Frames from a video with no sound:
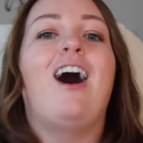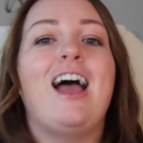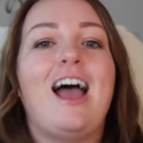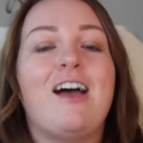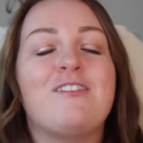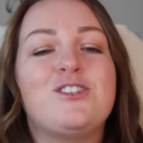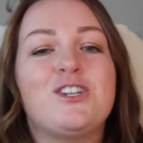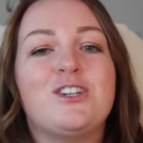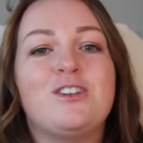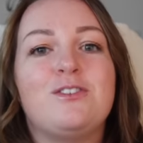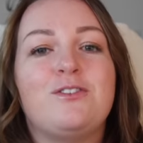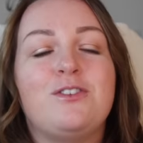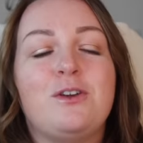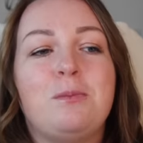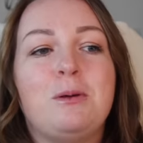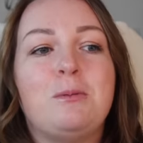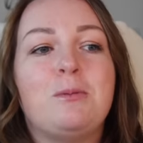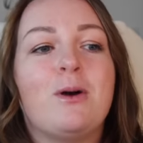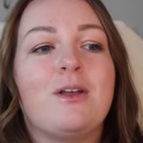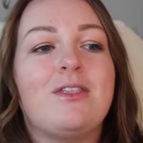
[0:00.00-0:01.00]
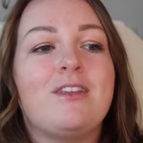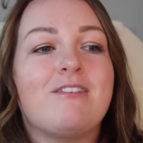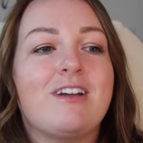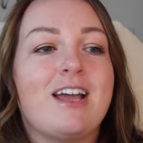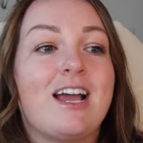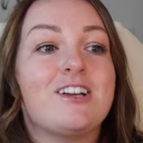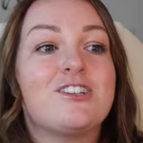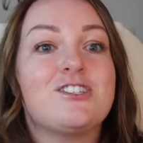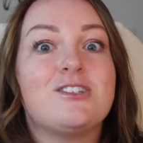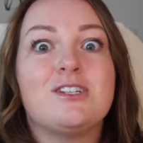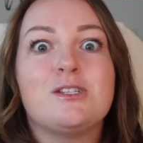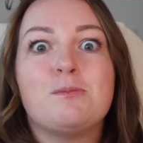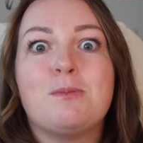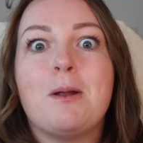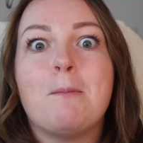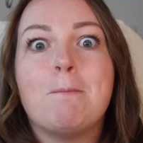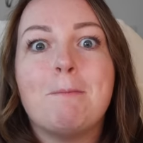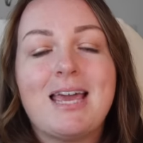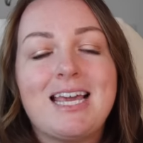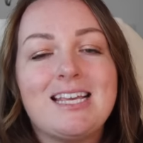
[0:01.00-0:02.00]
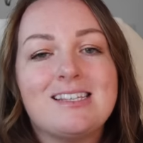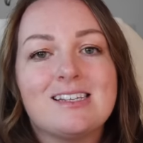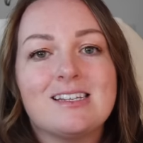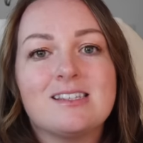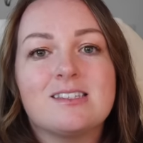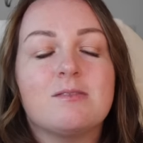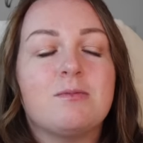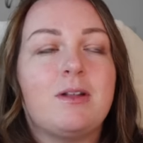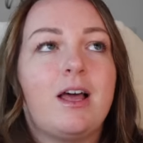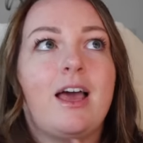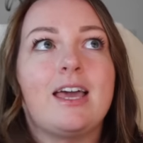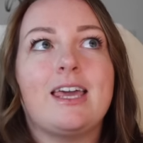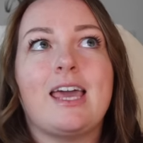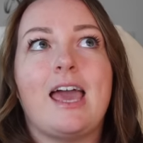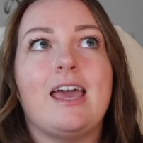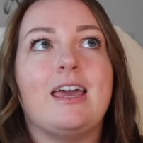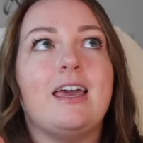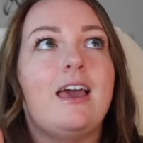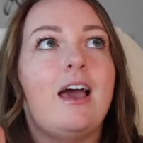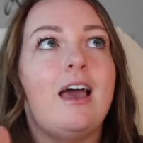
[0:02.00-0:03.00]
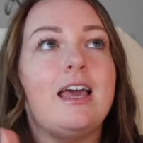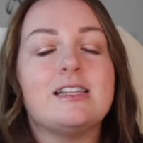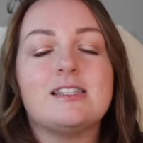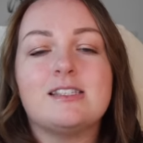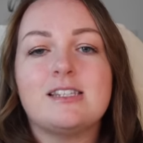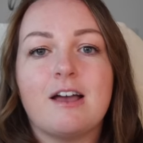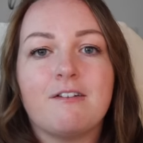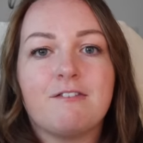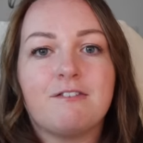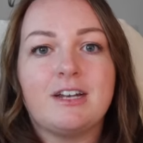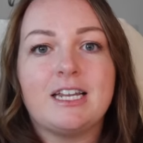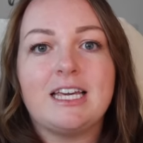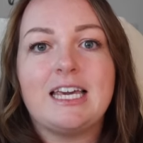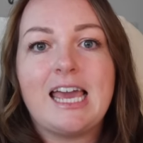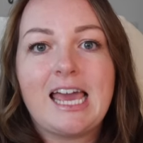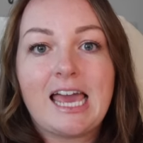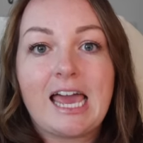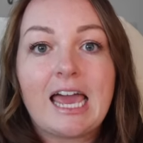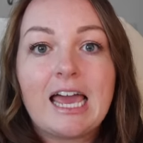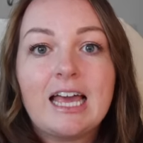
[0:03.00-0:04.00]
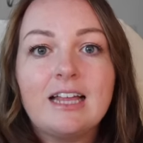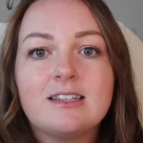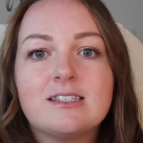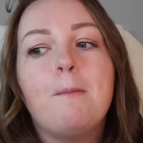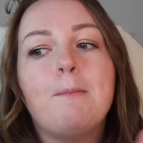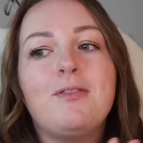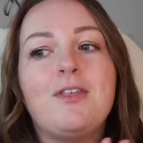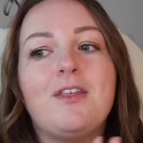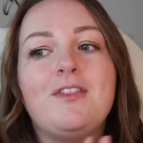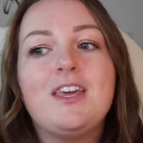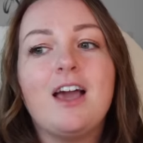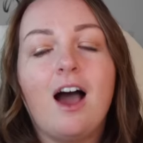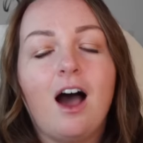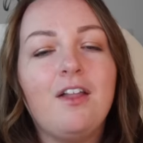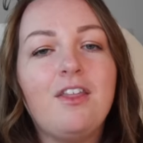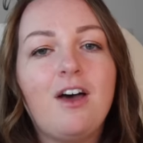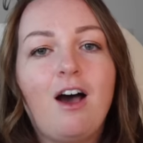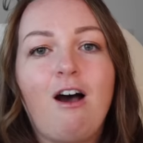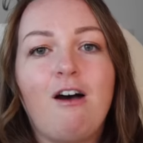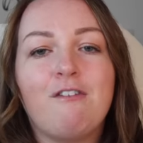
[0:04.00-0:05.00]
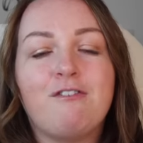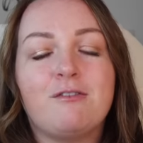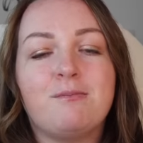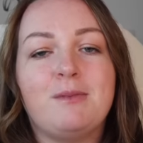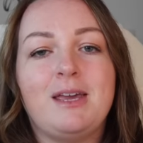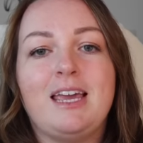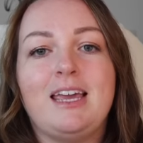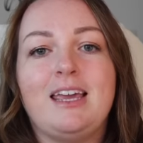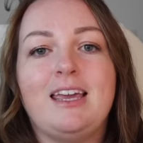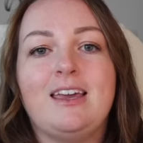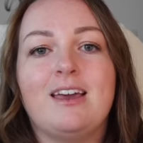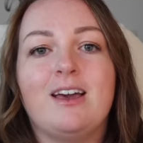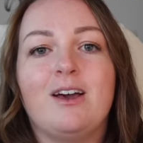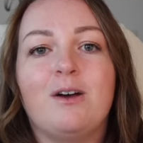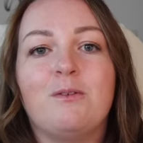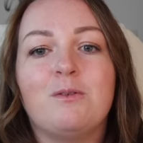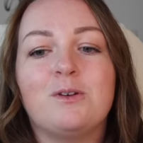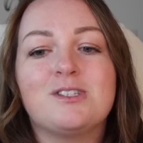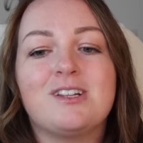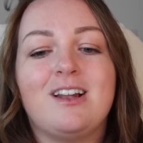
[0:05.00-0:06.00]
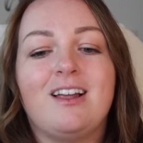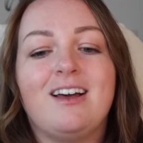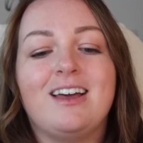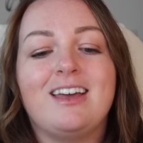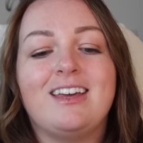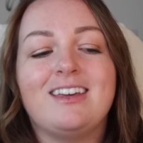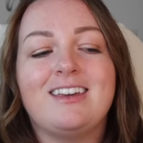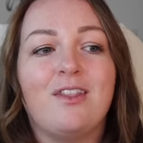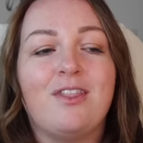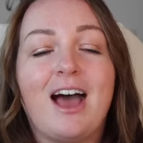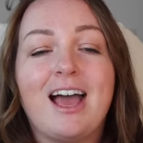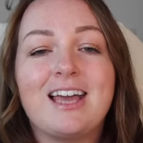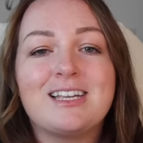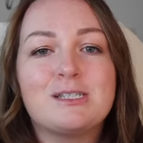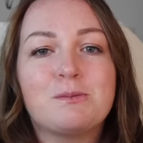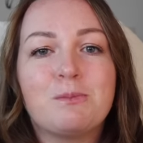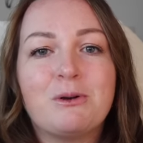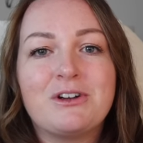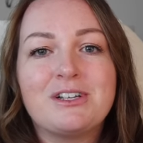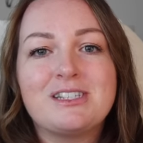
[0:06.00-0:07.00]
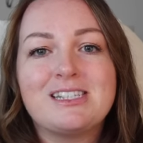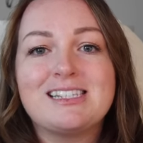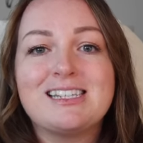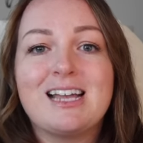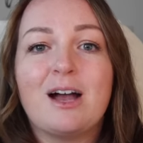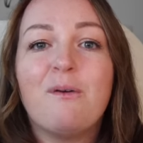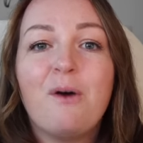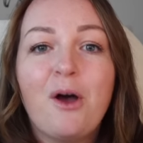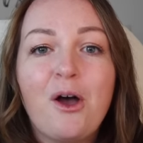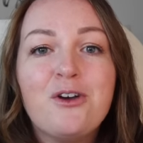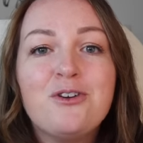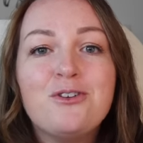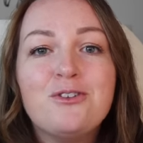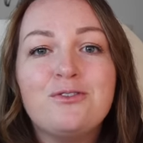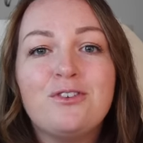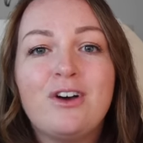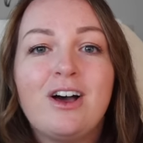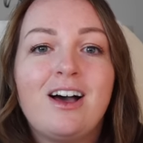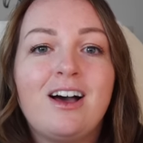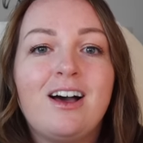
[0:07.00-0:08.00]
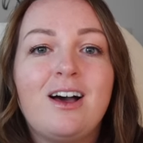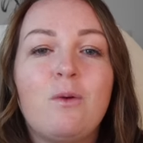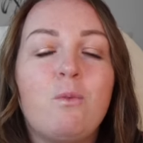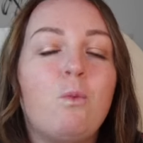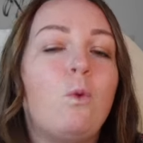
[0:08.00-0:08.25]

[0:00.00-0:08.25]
I have showed it to a few people and the reaction has been amazing. So I'm like, okay, it's definitely it. But then the other half of me was like, that experience is now over.